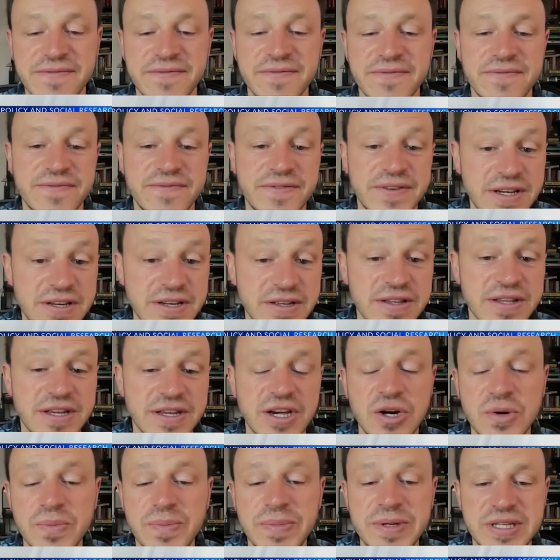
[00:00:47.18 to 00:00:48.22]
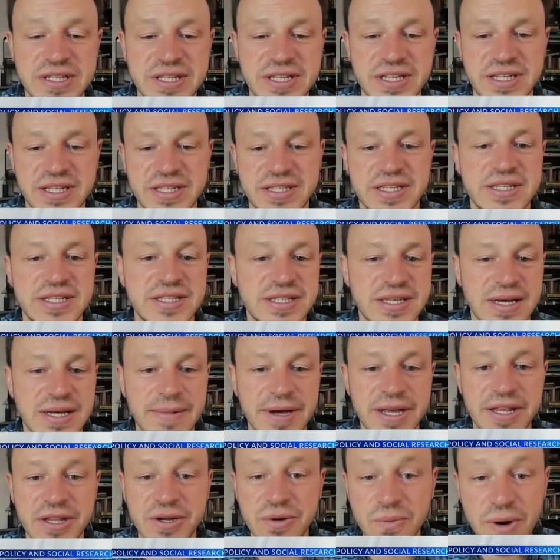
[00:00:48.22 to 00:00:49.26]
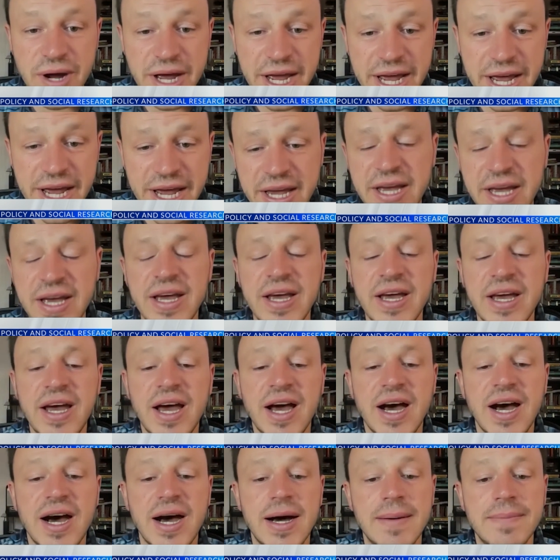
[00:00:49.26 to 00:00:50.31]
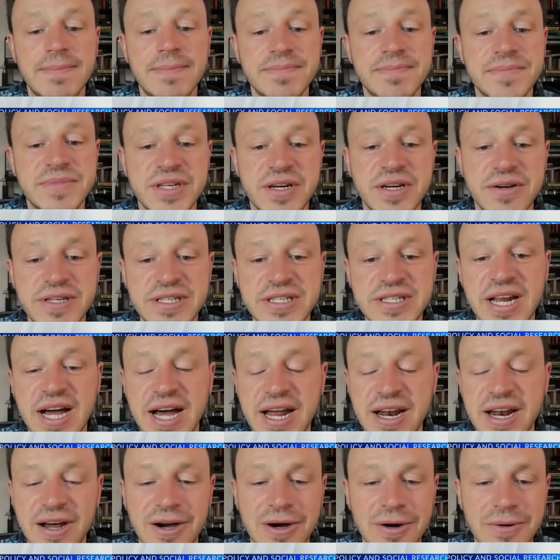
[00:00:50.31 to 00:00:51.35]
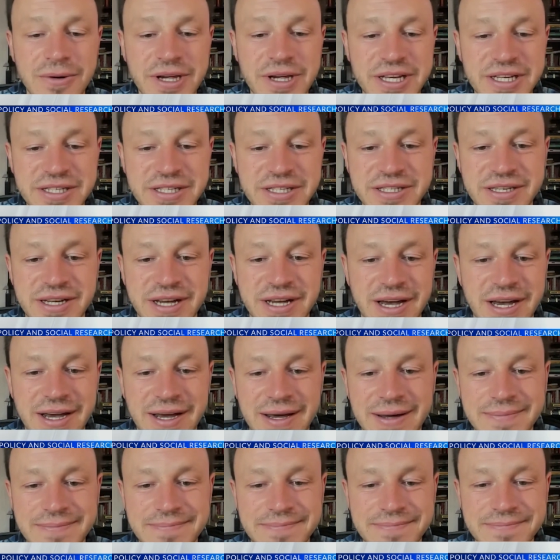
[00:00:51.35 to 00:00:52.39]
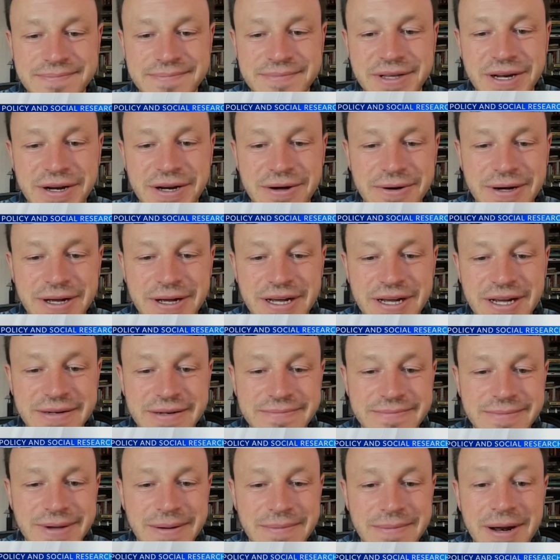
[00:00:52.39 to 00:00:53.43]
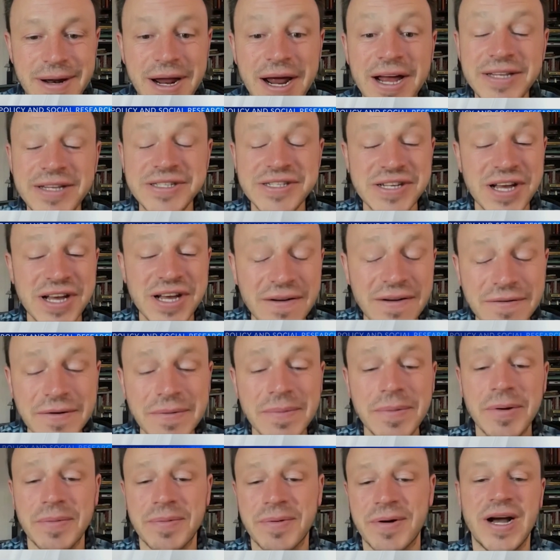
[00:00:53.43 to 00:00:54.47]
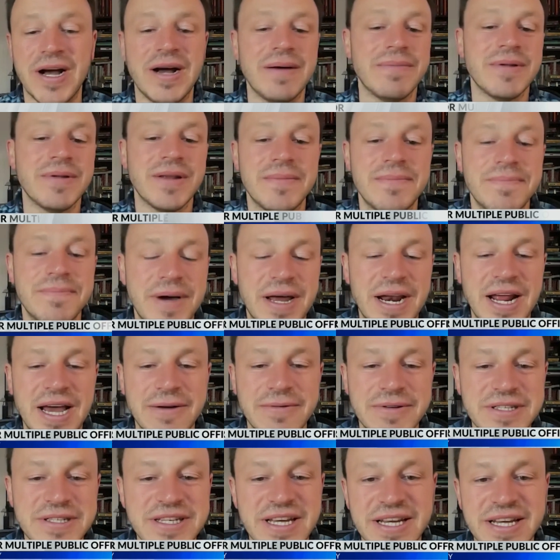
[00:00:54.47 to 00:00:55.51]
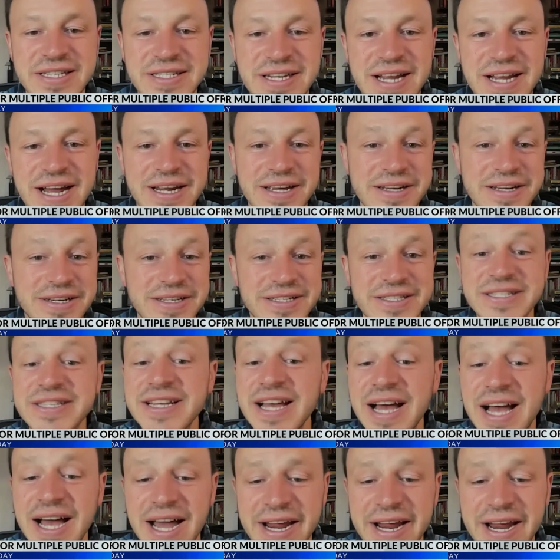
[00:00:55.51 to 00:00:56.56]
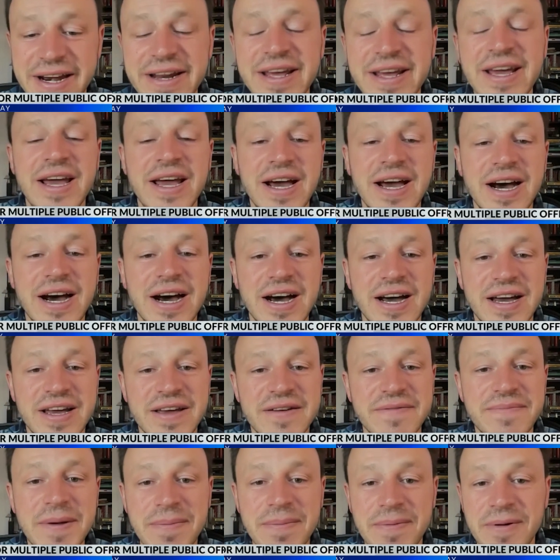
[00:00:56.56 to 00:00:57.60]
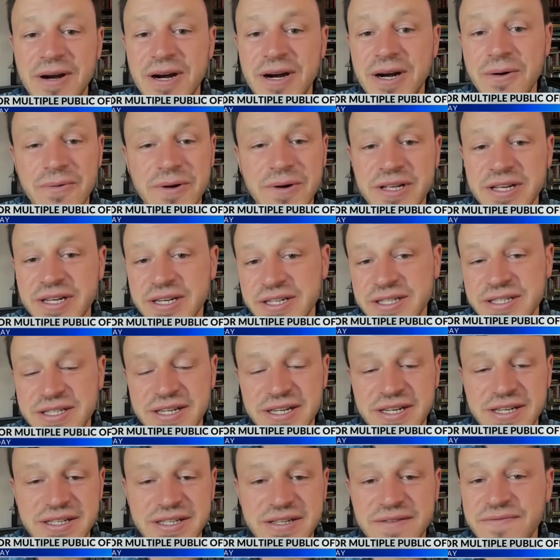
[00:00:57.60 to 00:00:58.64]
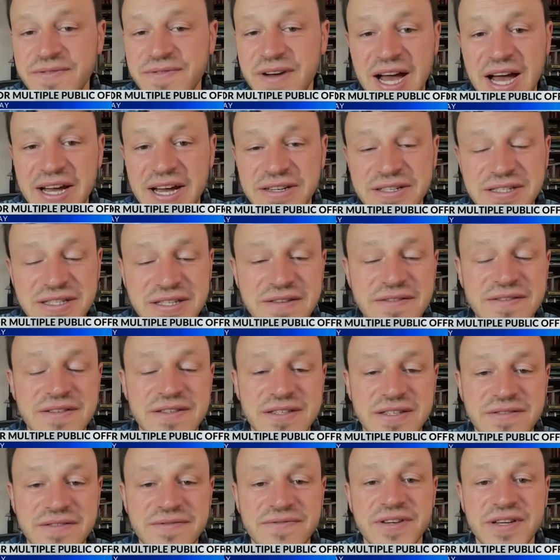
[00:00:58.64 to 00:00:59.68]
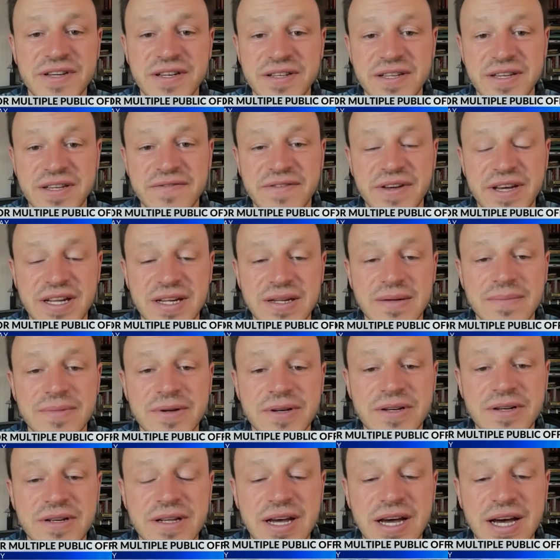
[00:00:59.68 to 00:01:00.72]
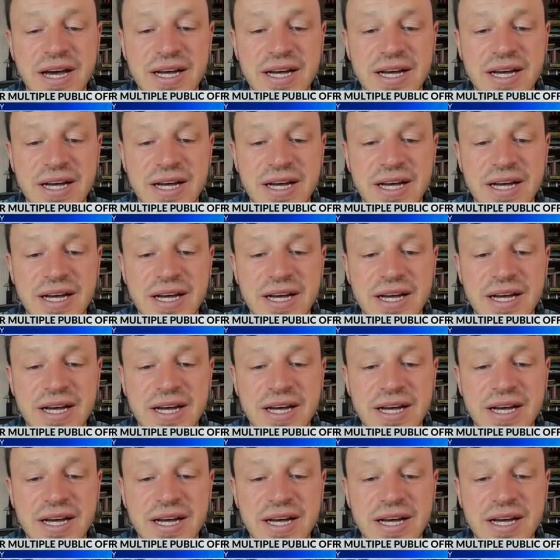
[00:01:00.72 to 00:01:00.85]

fill the open seats in some other way. Um, so it's not always, um, you know, an unsolvable problem. But I would say it's not a good sign uh, if people aren't willing to to file to to fill the available uh,